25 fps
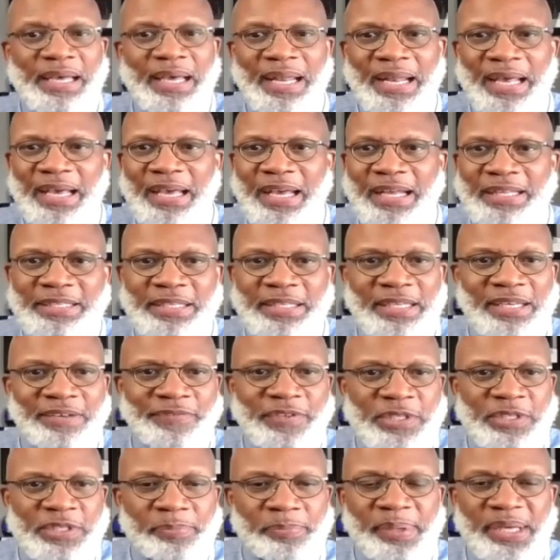And I had to
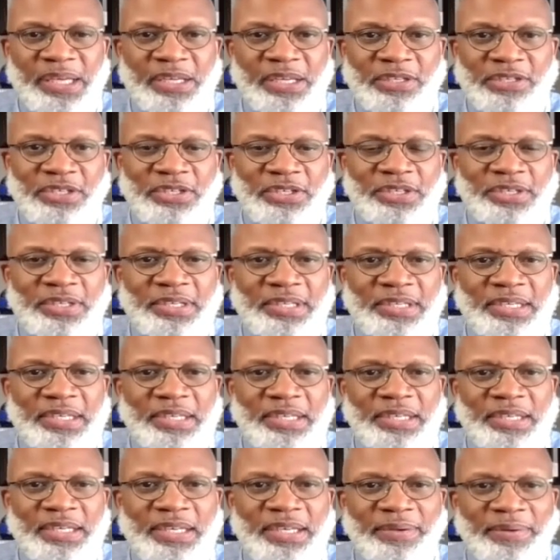give a speech,
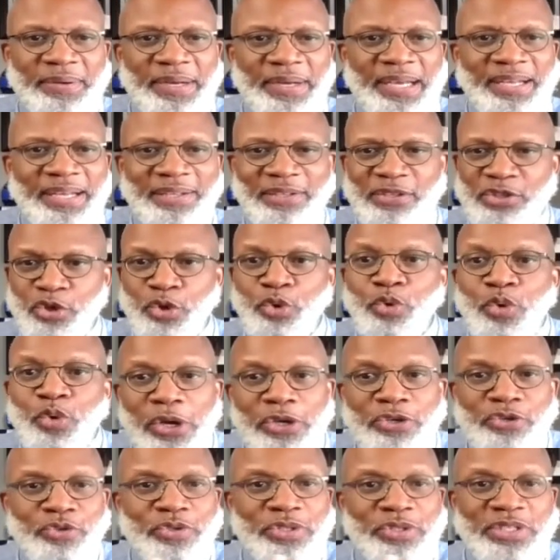right?
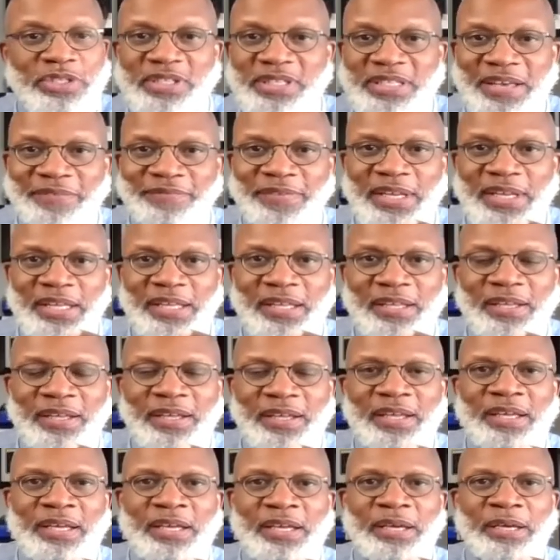270
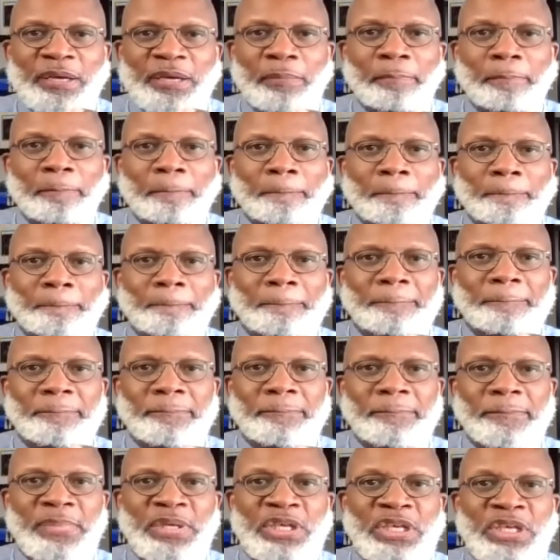
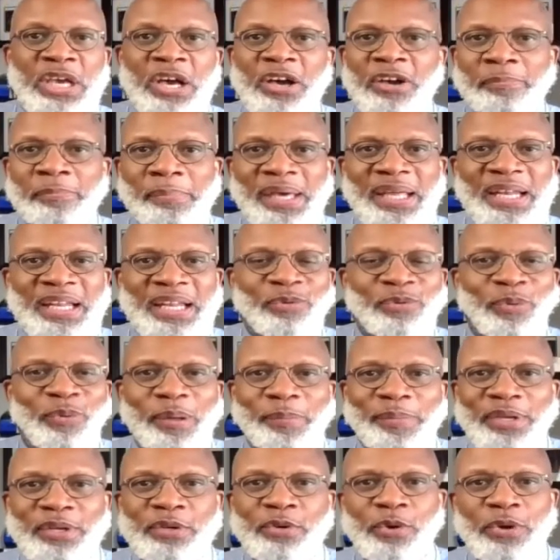young men and
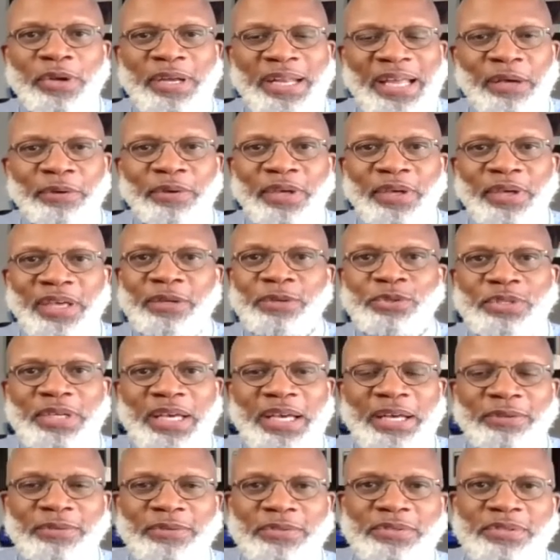women who are now Eagle
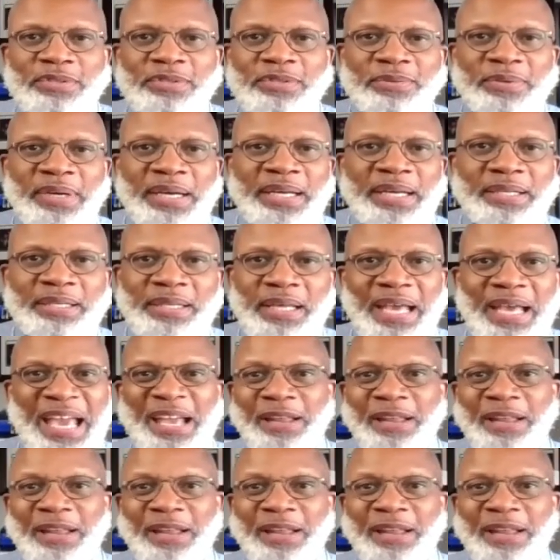Scouts, right?